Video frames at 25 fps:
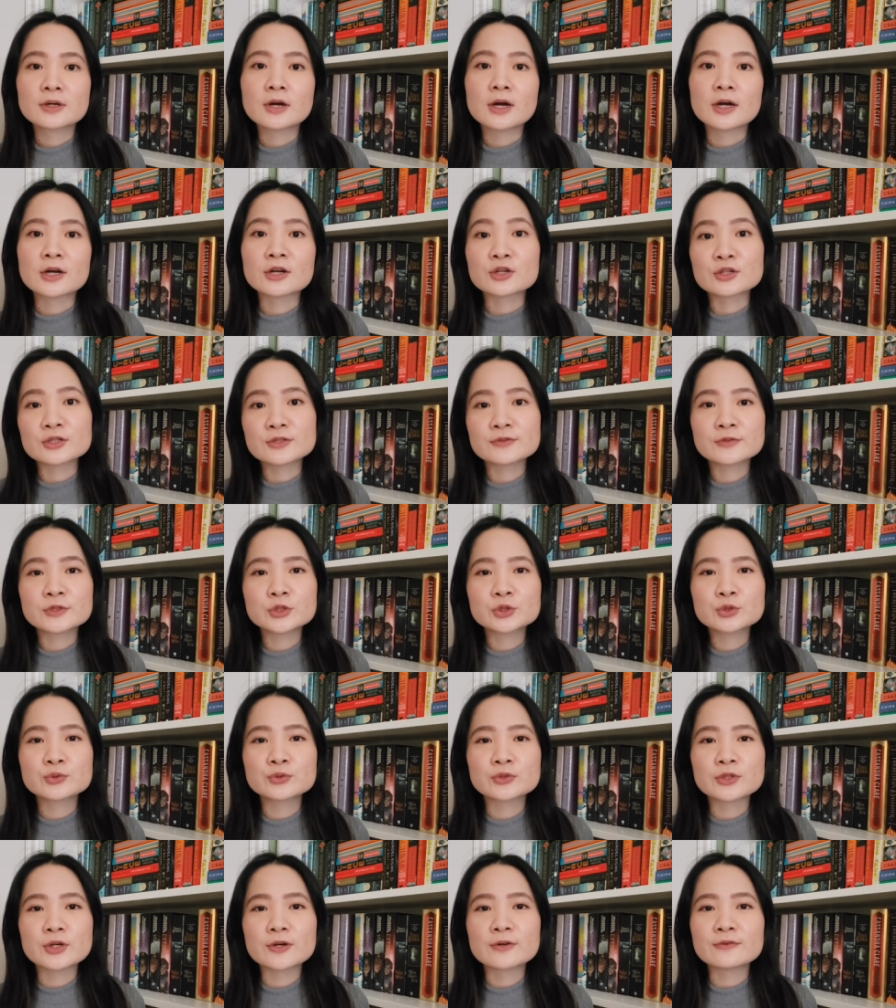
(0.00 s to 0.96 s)
A Curse for True
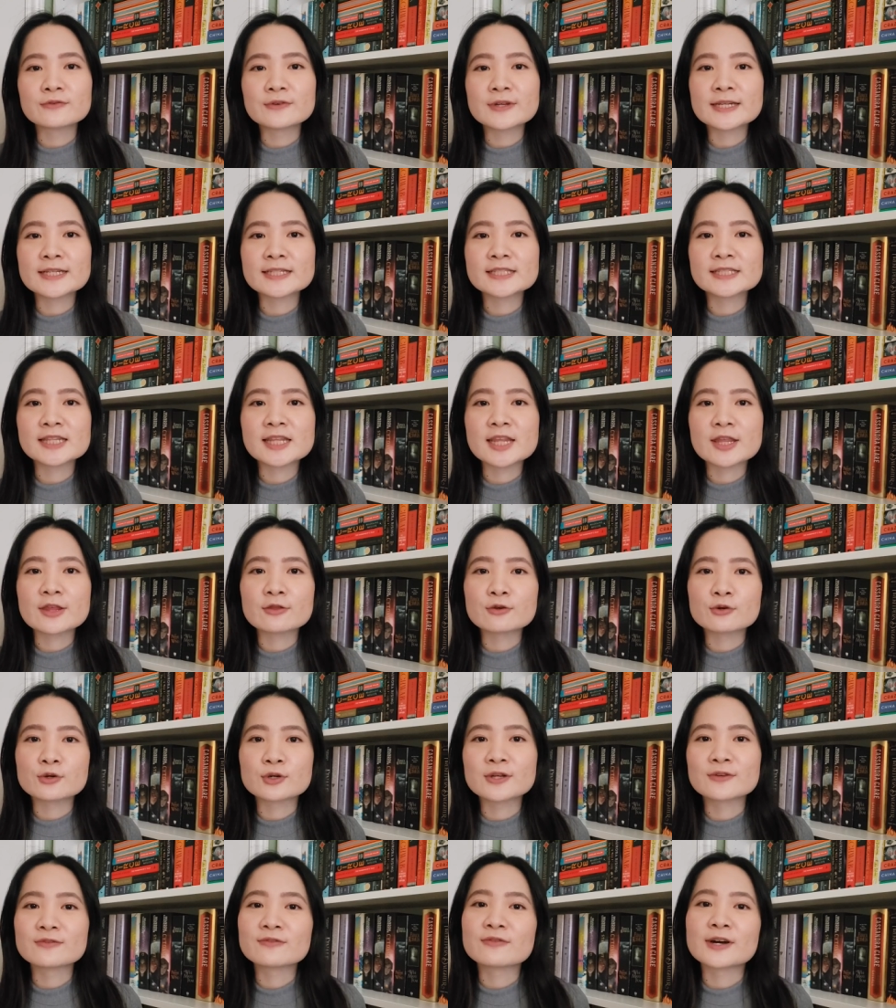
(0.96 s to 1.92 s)
Love is the
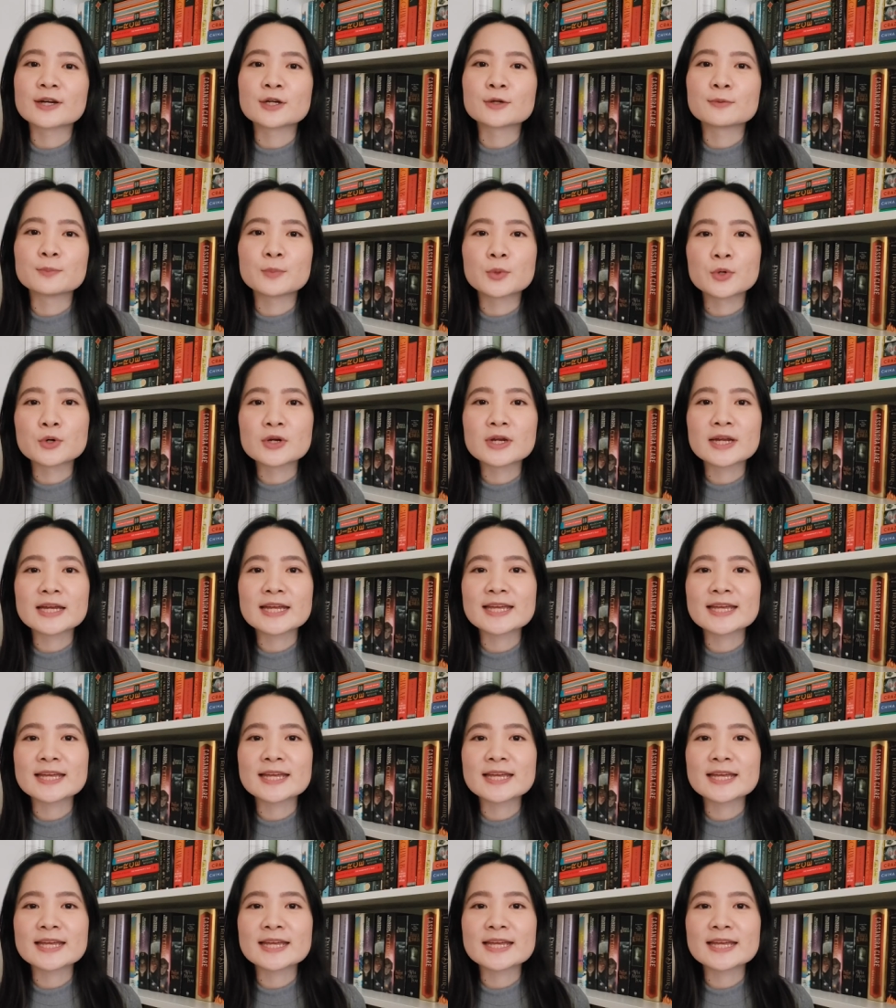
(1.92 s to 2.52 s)
third and final book